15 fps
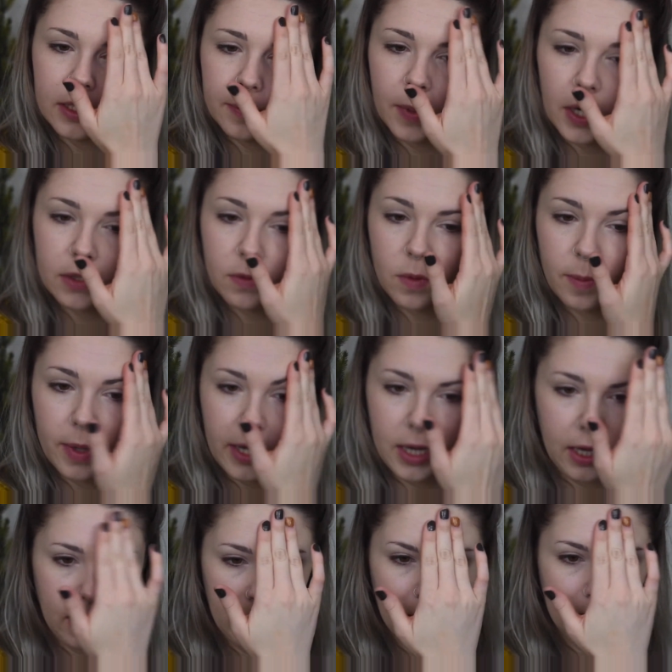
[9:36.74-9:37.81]
spots with my
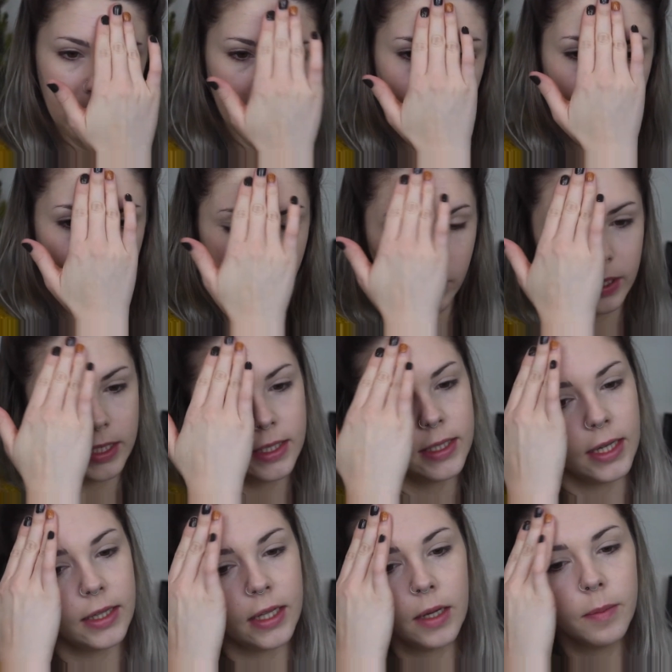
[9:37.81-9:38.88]
hands before I
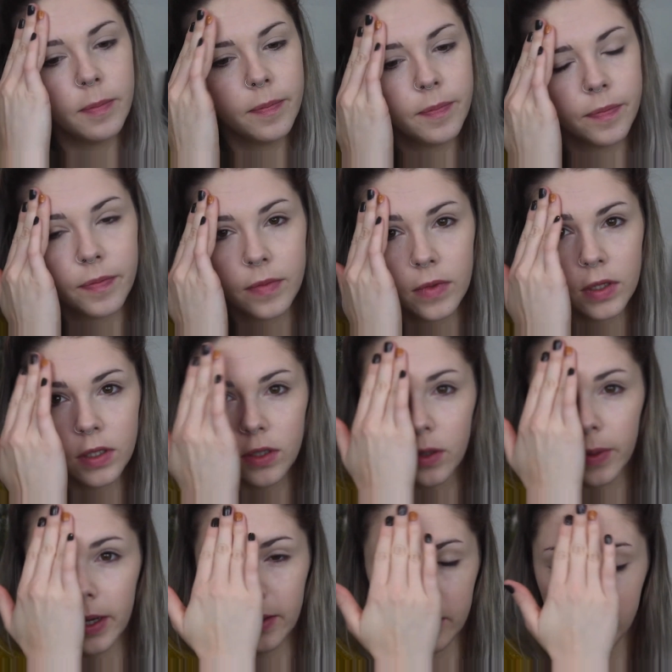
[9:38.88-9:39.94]
set them.
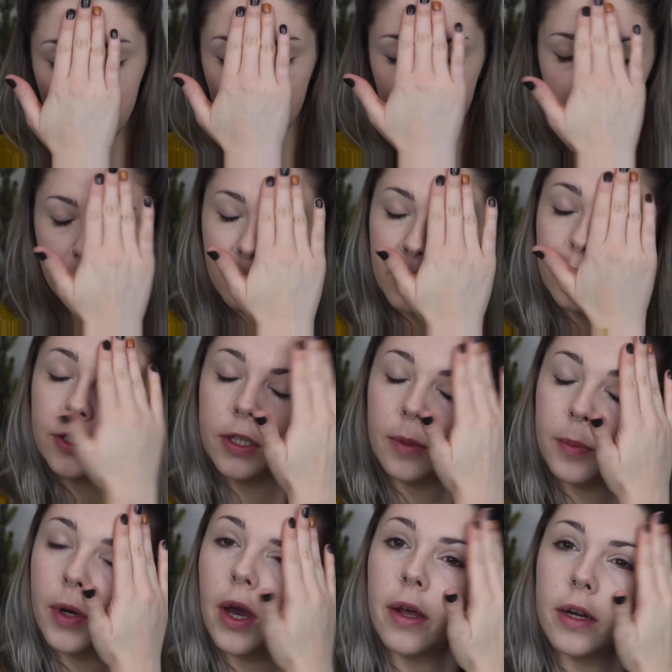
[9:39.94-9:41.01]
So I will just push the
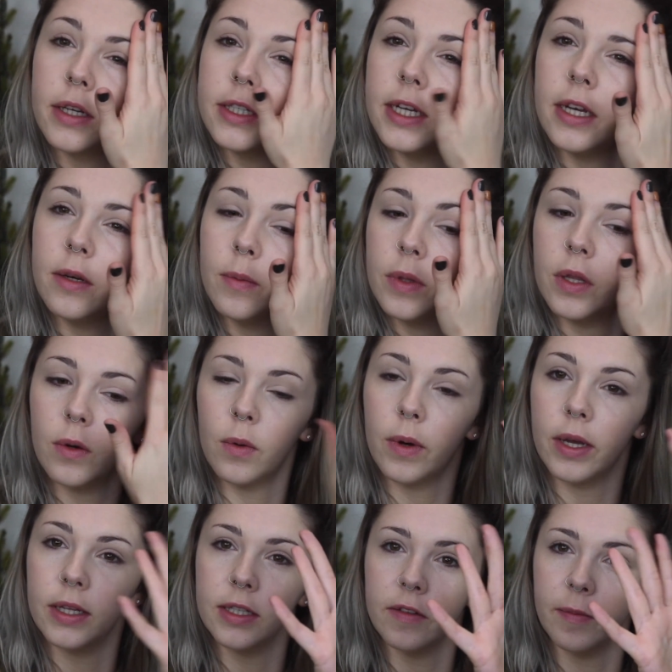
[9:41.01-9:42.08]
product in with the
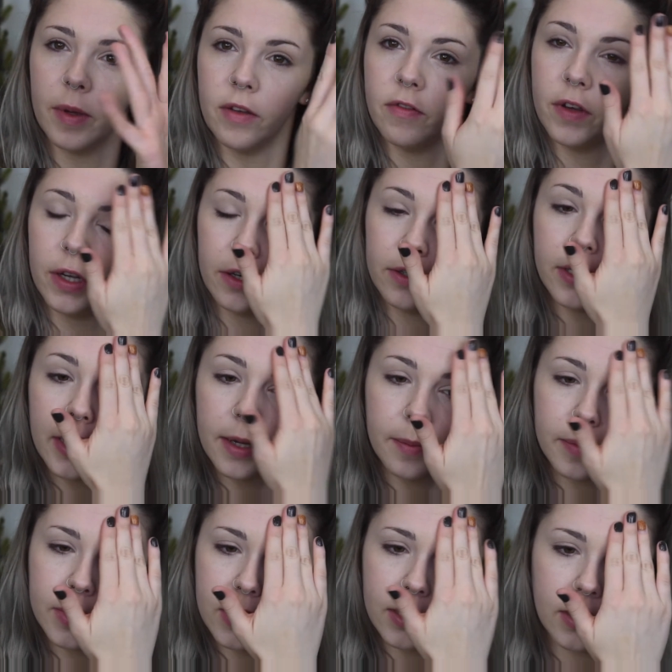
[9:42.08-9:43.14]
oils of my
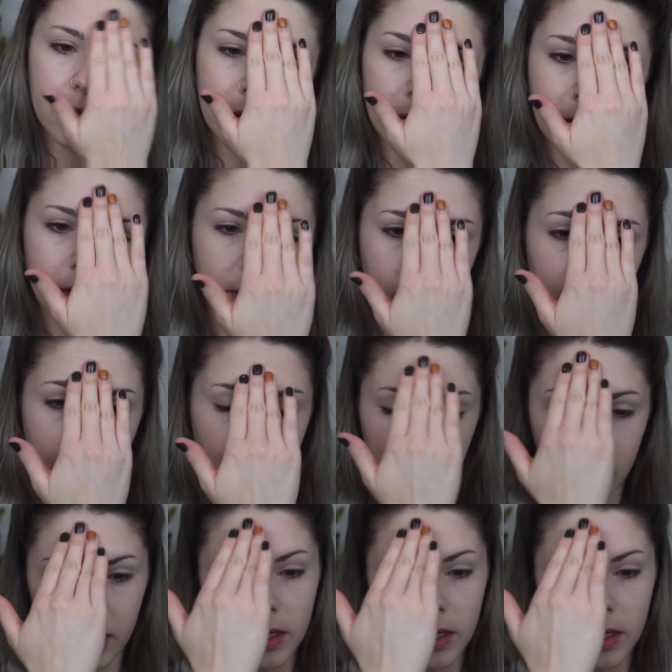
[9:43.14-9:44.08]
fingertips into